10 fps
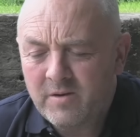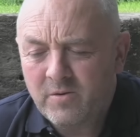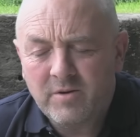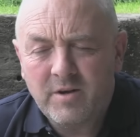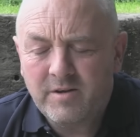
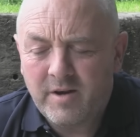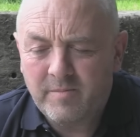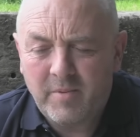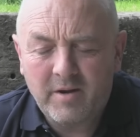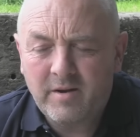Don't
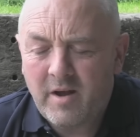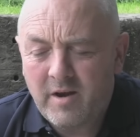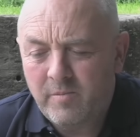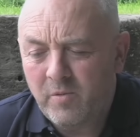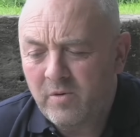intend buying
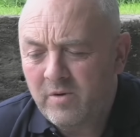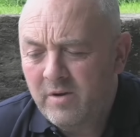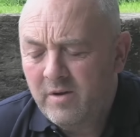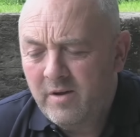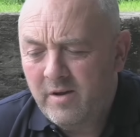any more.
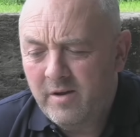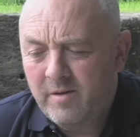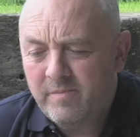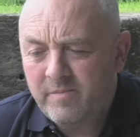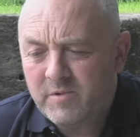
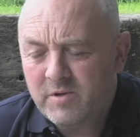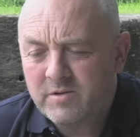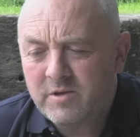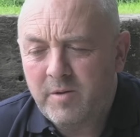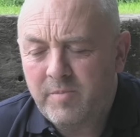
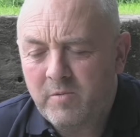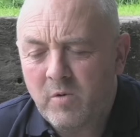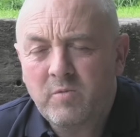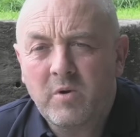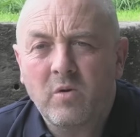Just keeping
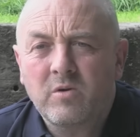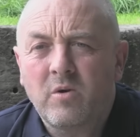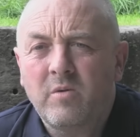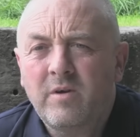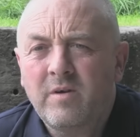what we got
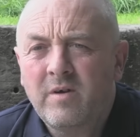going.